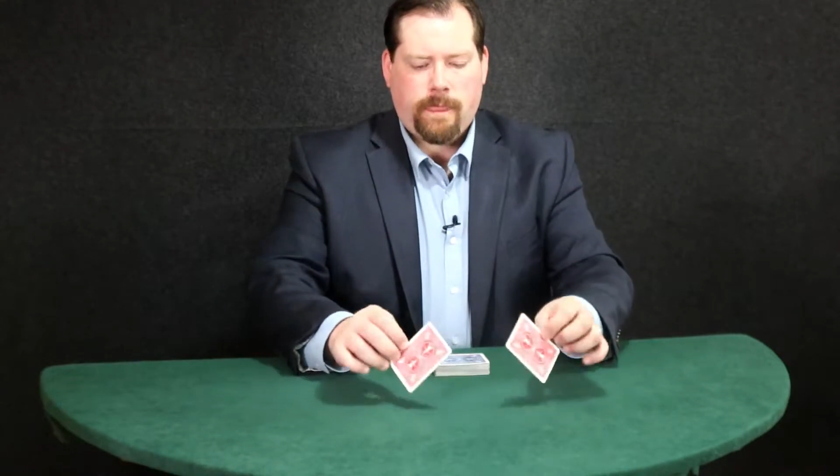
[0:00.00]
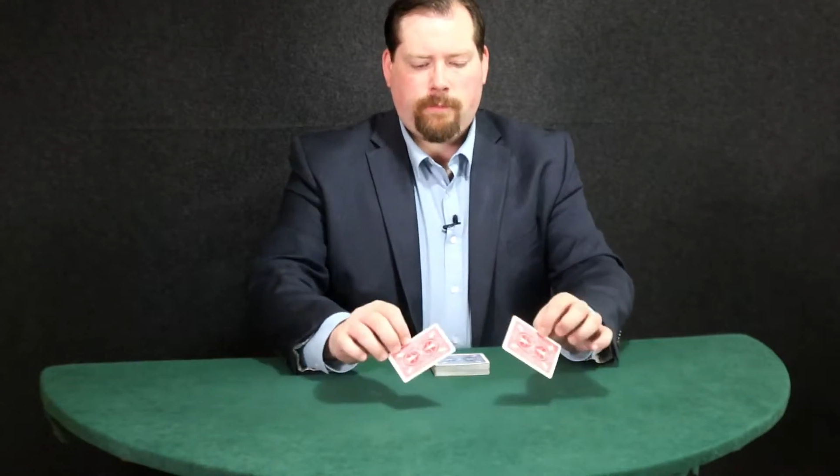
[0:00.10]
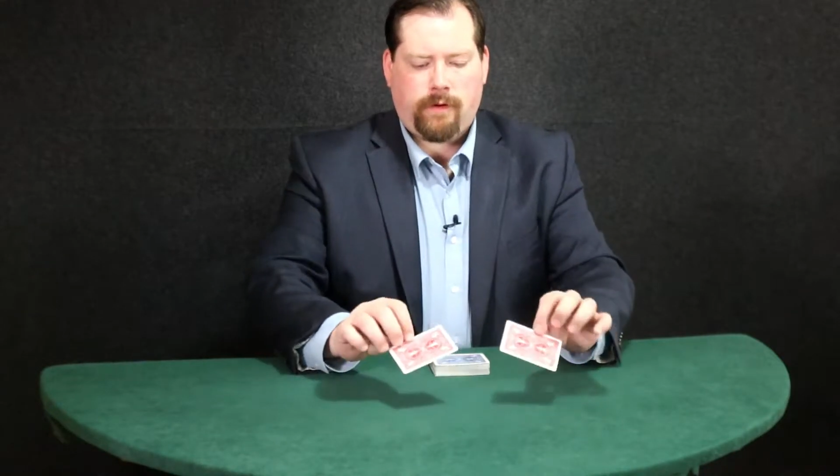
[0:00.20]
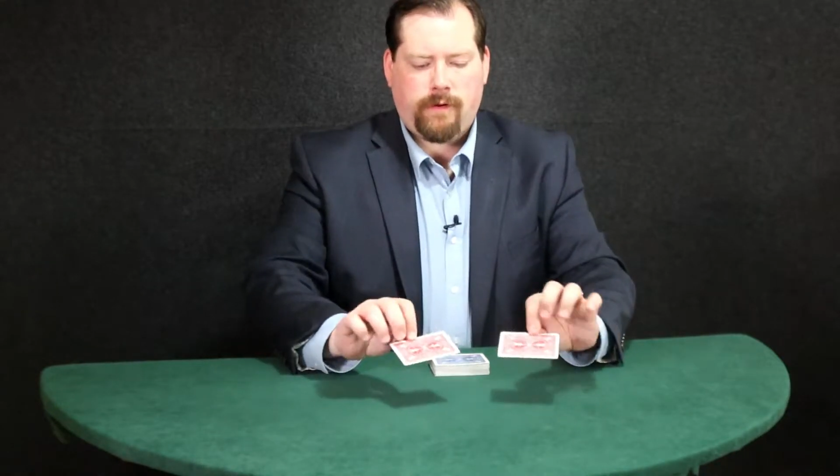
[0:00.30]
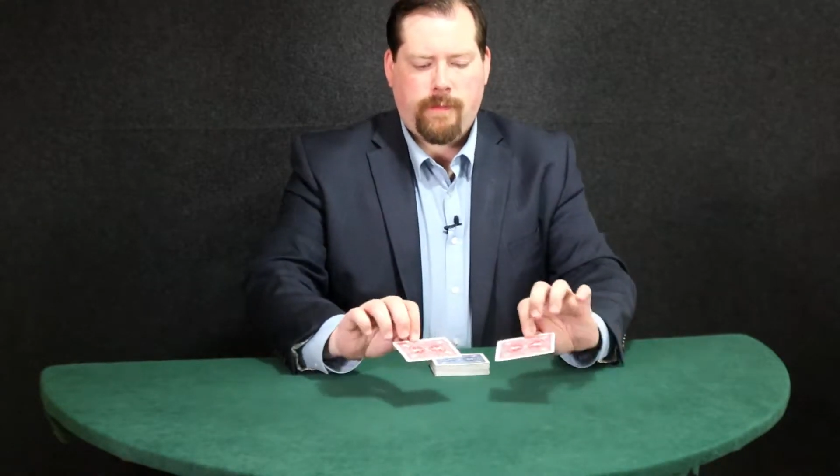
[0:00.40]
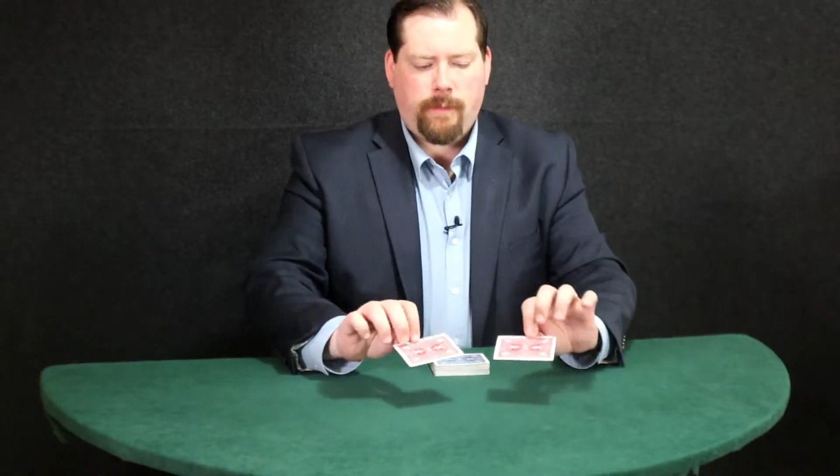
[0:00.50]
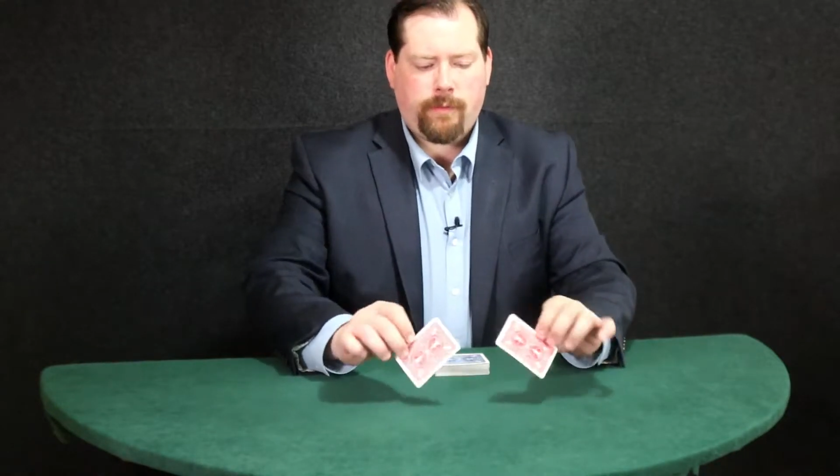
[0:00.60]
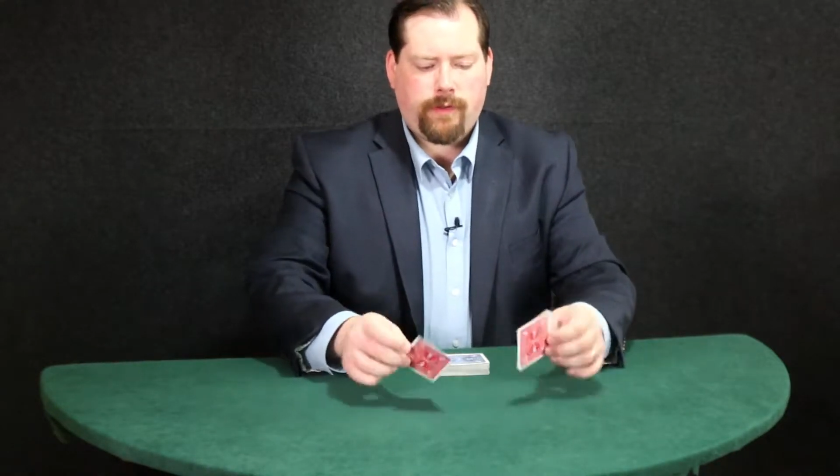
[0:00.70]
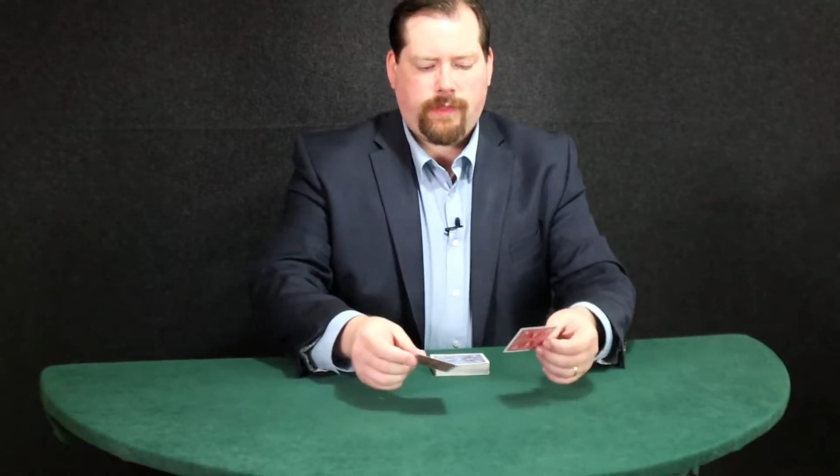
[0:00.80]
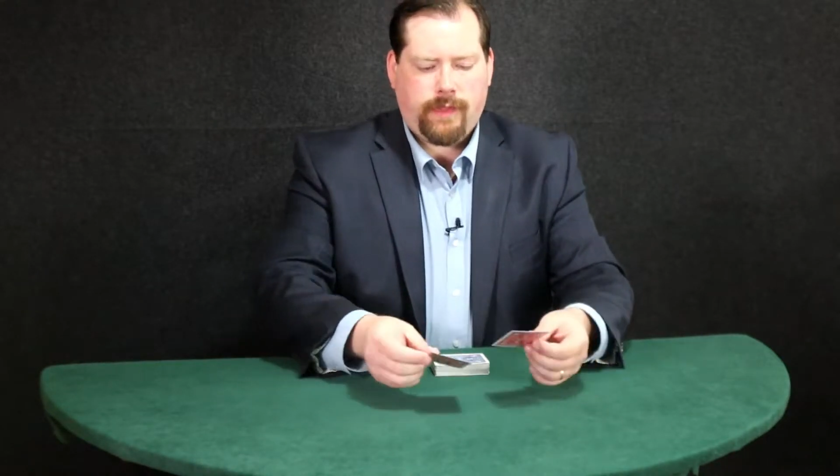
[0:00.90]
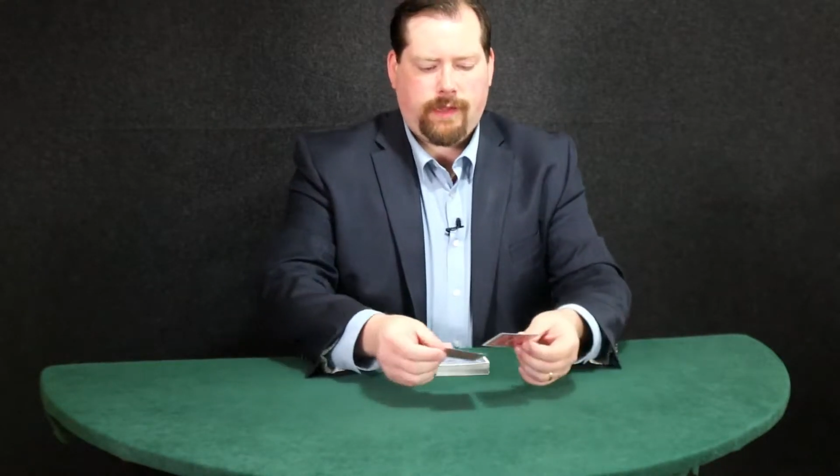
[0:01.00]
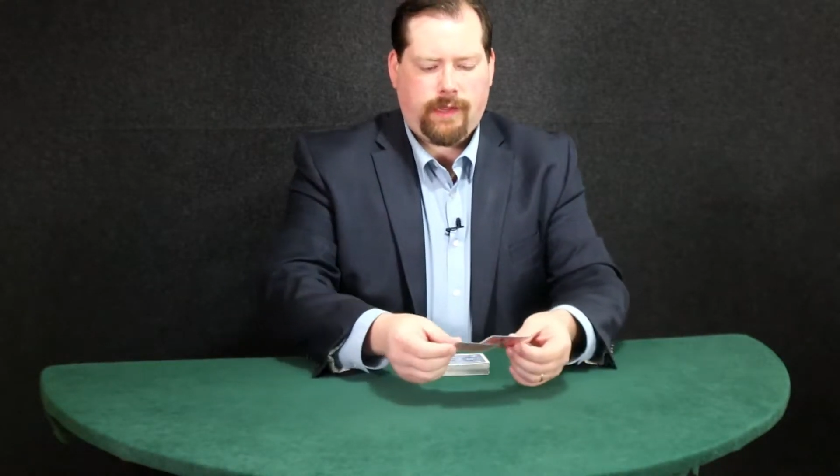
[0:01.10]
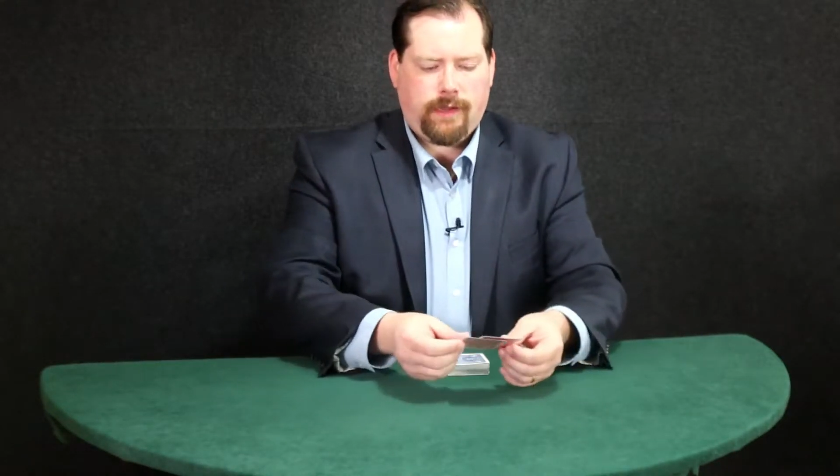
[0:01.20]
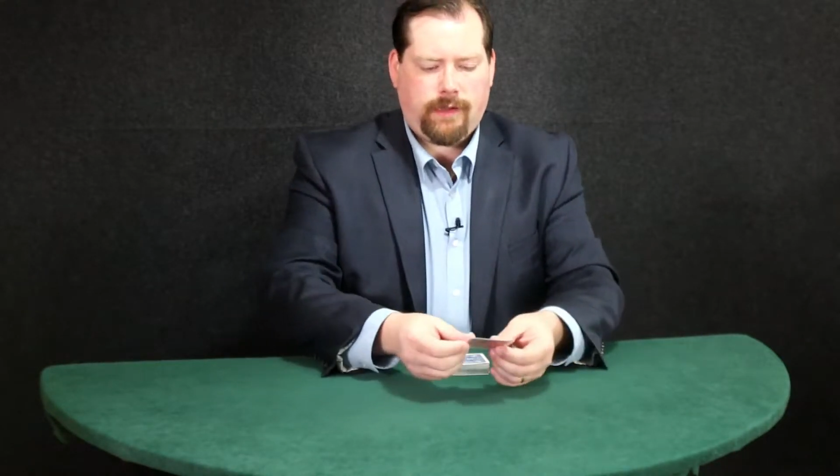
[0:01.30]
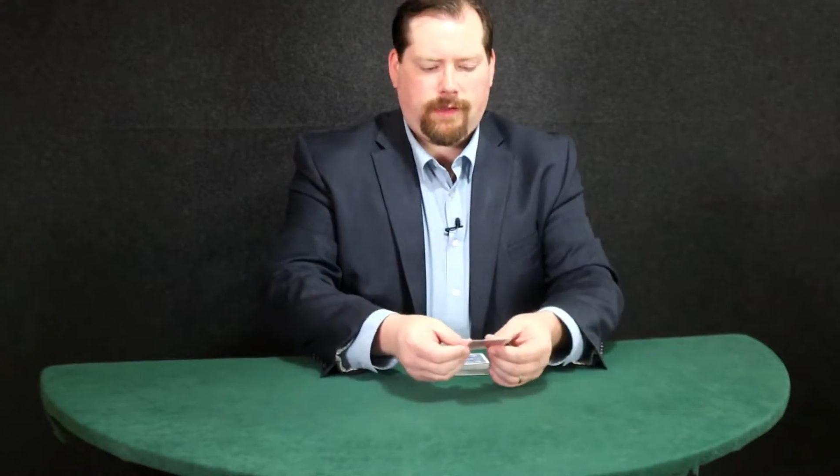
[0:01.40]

But remember, the